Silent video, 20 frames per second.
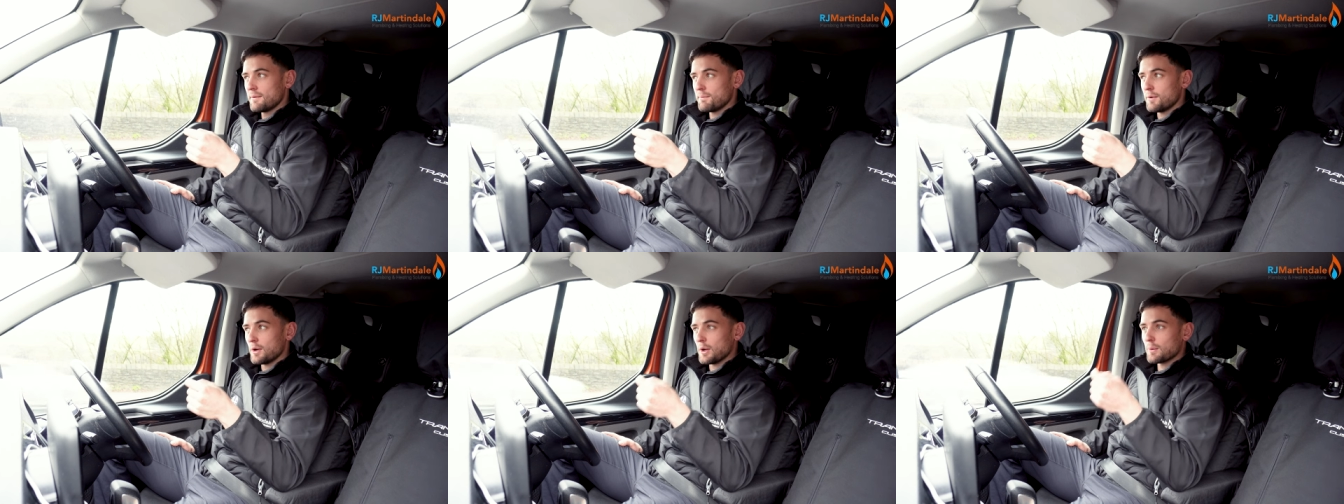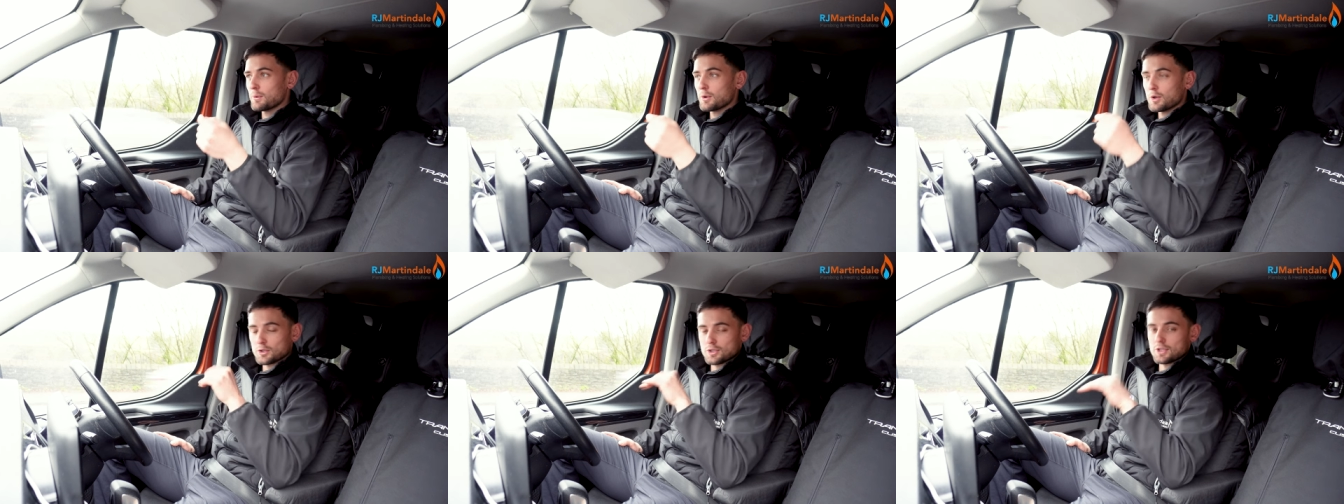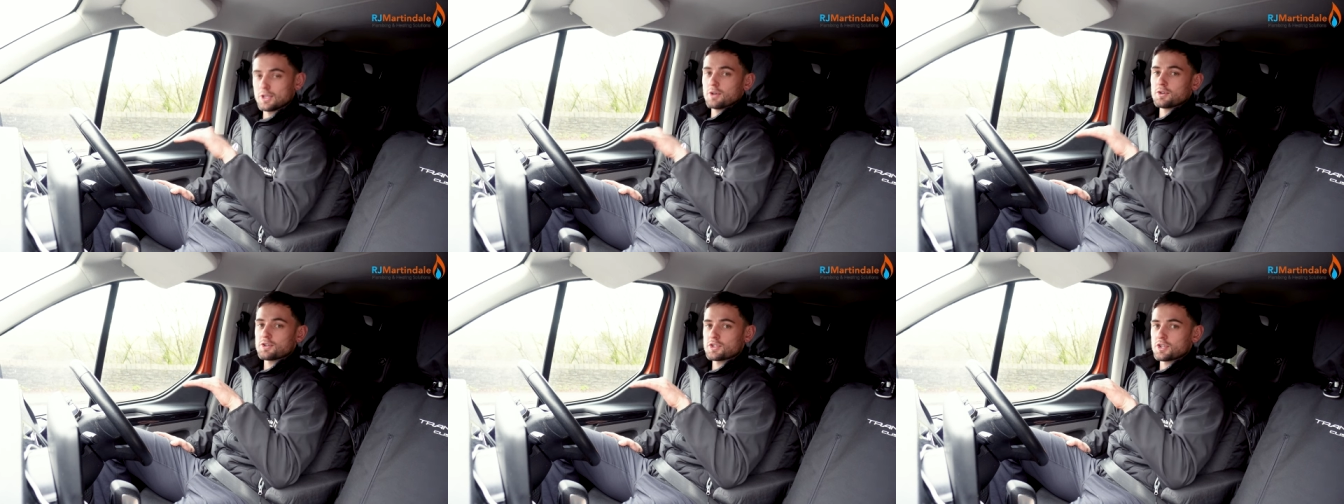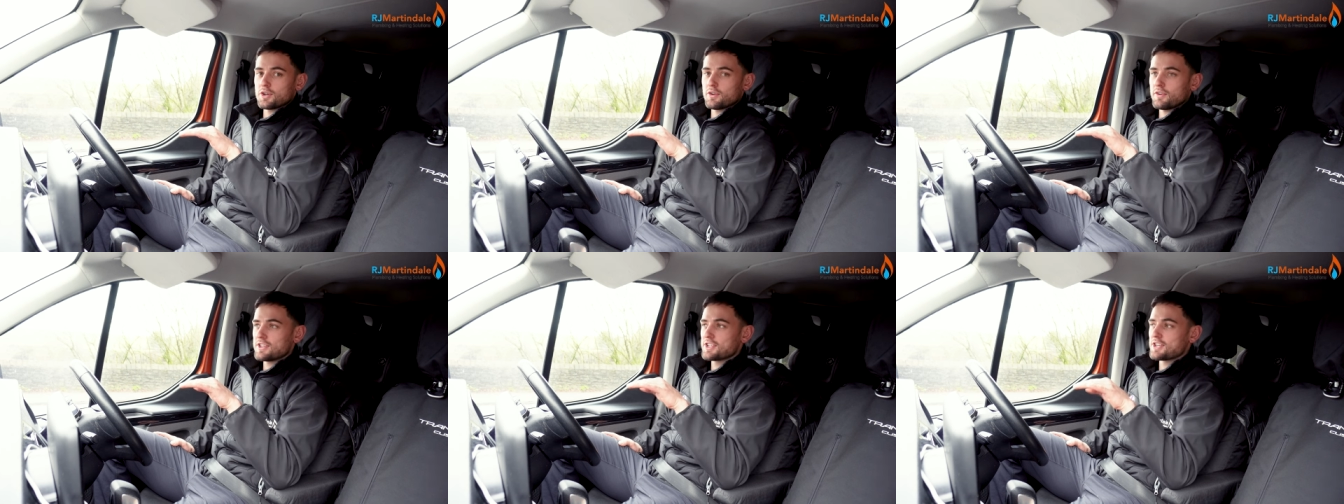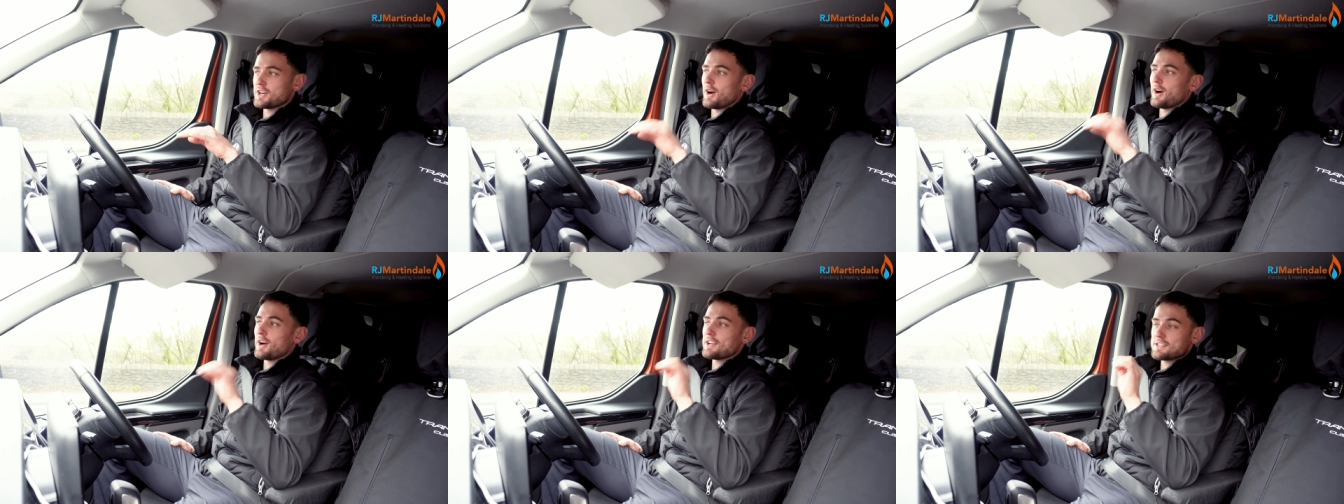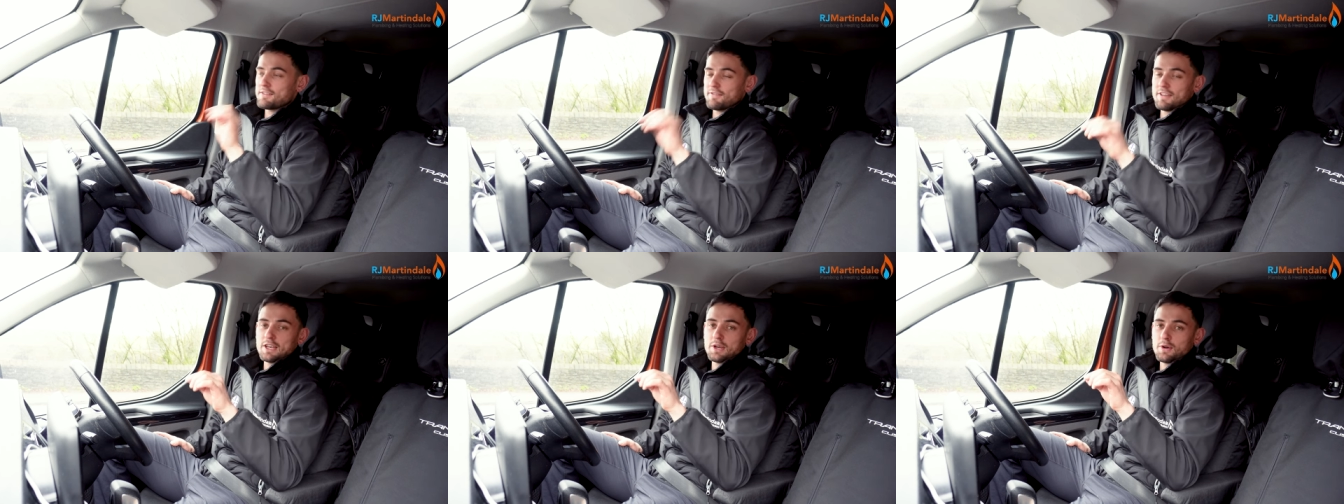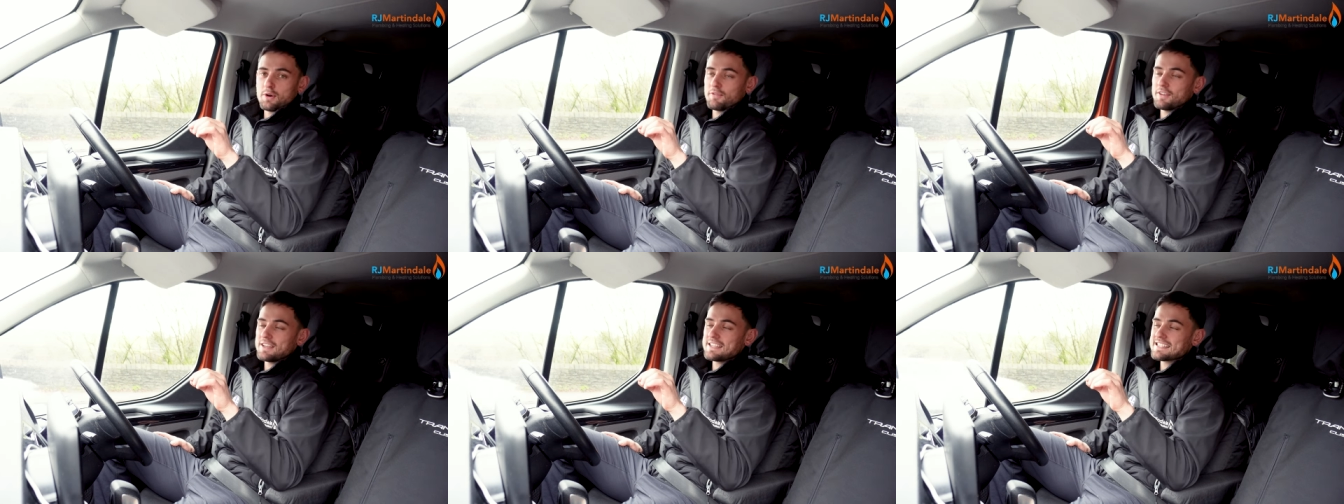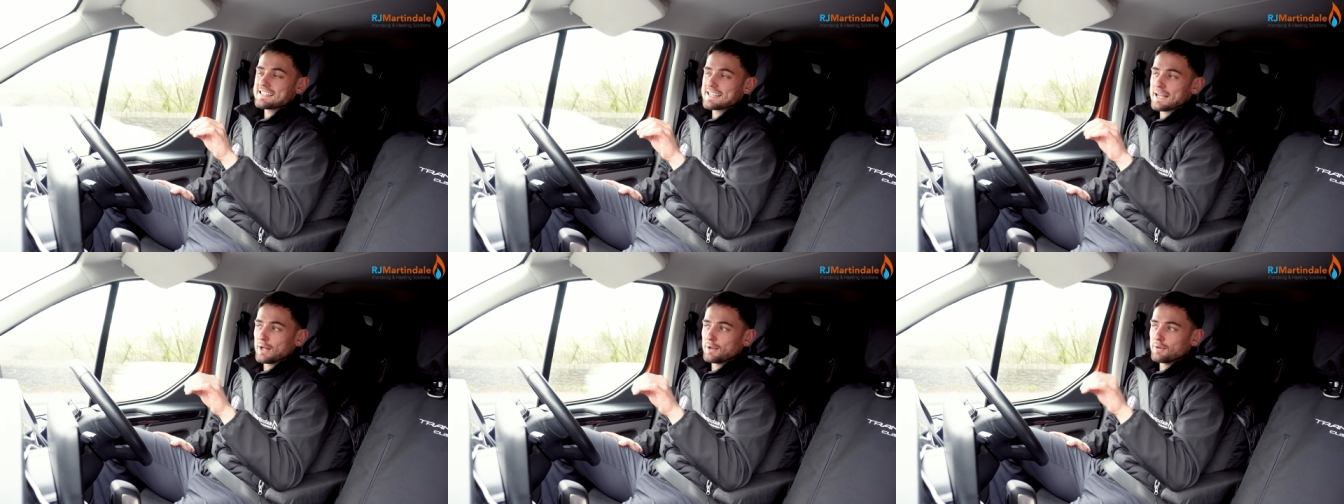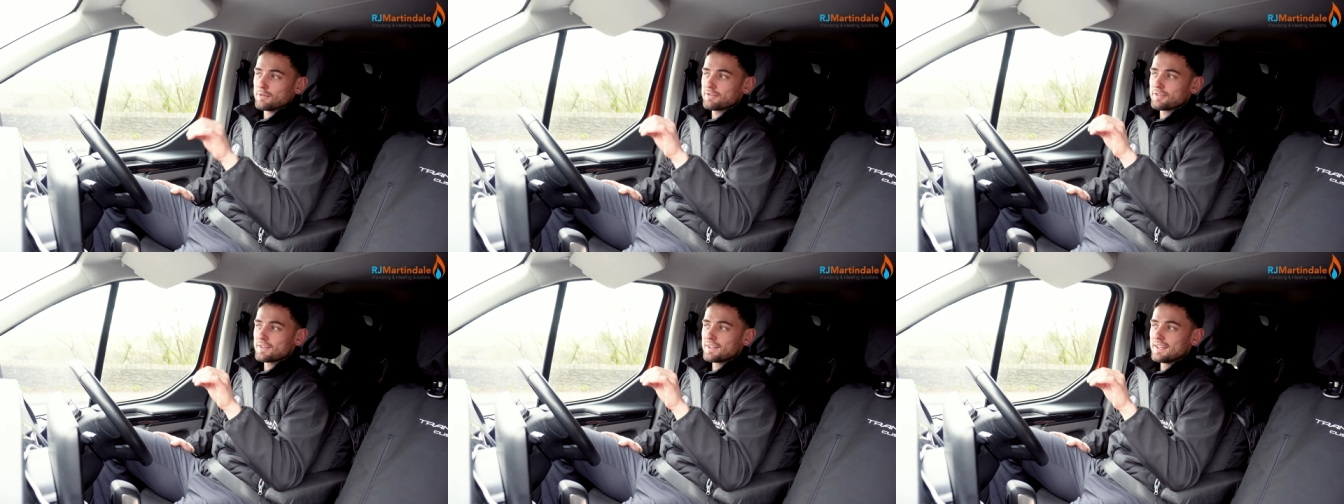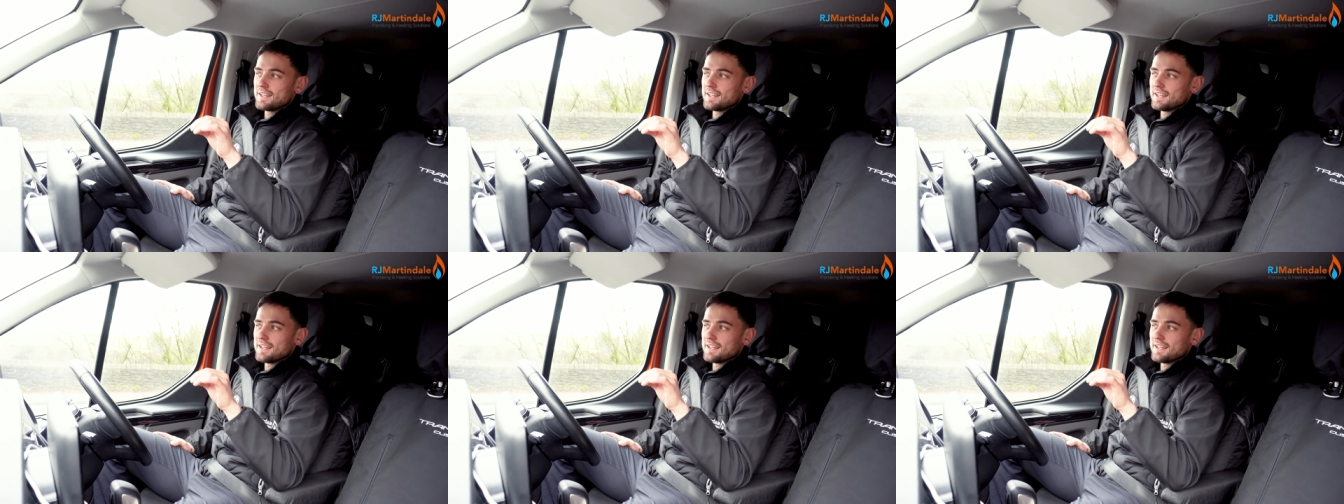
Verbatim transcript: but cut a long story short, it's a video of itself.